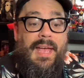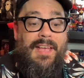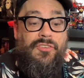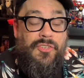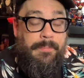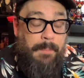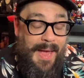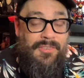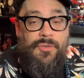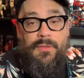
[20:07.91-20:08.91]

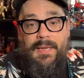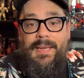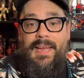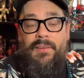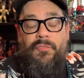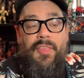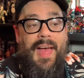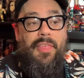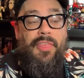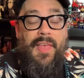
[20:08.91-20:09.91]
especially if
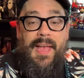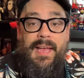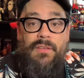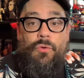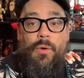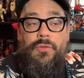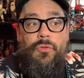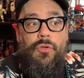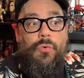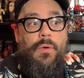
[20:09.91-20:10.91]
that thing is going
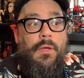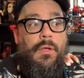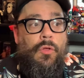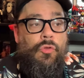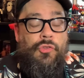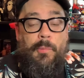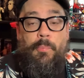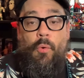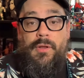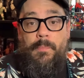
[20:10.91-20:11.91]
to
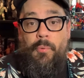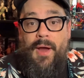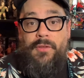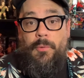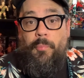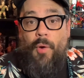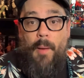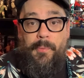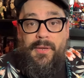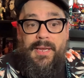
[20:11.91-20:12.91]
support a brand or
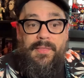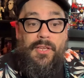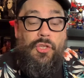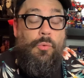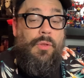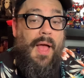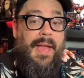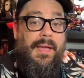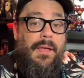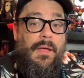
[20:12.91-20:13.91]
property that you like